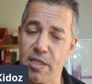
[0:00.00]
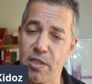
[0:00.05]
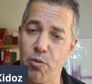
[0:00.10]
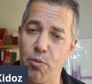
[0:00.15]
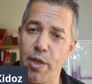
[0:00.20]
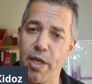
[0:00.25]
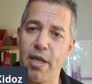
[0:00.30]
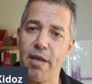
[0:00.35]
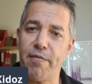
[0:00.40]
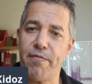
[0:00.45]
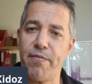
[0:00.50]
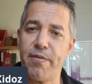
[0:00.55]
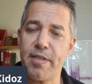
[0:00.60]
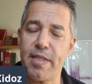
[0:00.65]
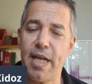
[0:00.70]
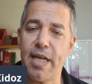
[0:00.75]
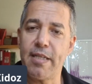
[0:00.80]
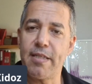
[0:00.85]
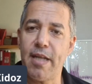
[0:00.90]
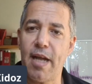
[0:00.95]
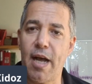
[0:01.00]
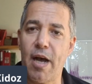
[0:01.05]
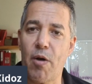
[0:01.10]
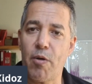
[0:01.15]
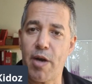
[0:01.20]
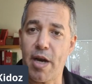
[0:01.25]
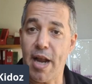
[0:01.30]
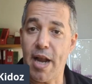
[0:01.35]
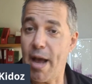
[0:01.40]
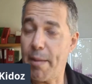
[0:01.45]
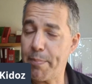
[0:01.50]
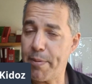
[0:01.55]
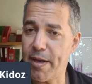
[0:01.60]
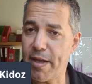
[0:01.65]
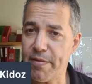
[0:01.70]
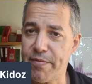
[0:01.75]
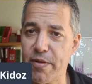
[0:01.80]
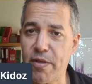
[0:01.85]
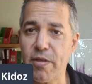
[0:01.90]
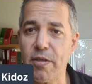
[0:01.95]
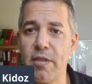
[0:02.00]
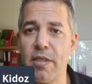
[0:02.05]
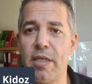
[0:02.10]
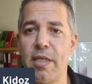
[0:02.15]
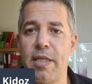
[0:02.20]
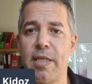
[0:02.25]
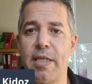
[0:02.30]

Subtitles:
So we give data on an app level,